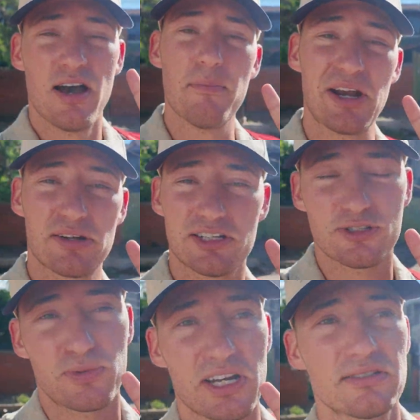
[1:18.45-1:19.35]
American
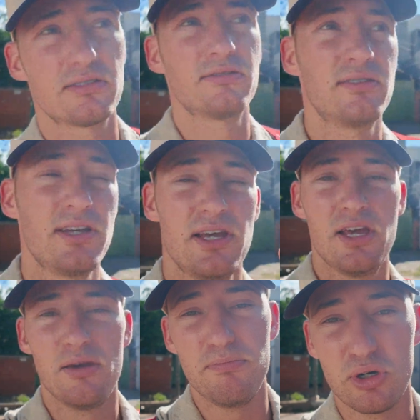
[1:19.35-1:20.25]
Express,
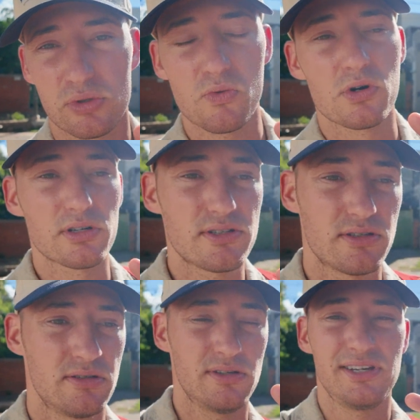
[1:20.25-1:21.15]
Bilt
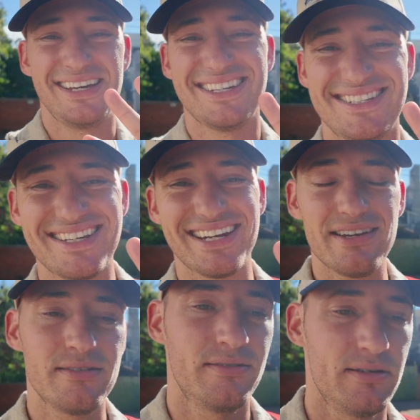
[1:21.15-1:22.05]
Rewards,
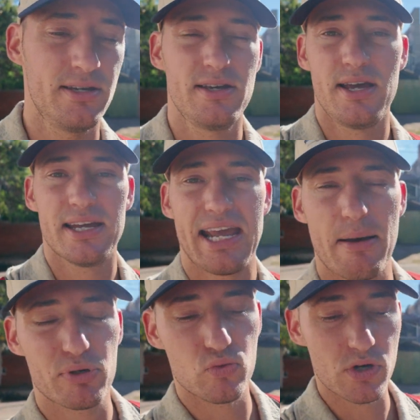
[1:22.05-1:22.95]
Citi,
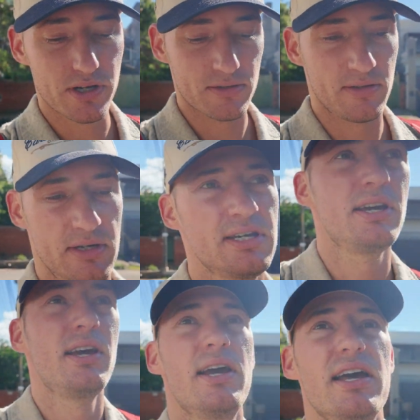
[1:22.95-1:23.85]
Capital One,
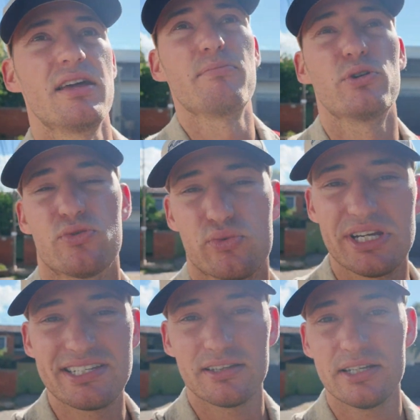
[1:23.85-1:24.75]
and then most
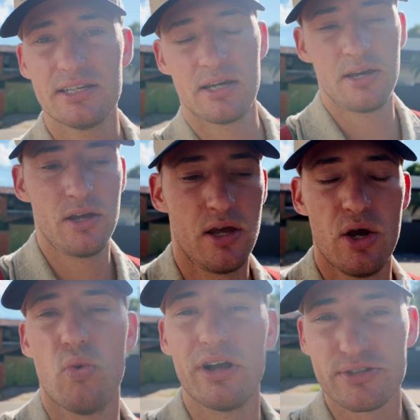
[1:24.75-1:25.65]
recently,
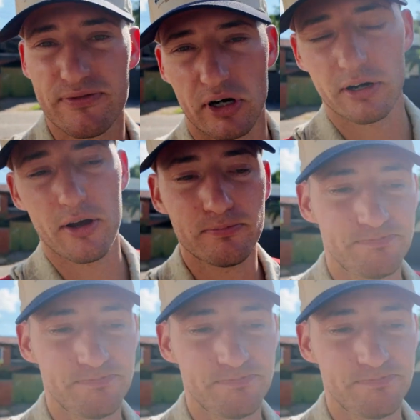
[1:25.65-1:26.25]
Wells Fargo.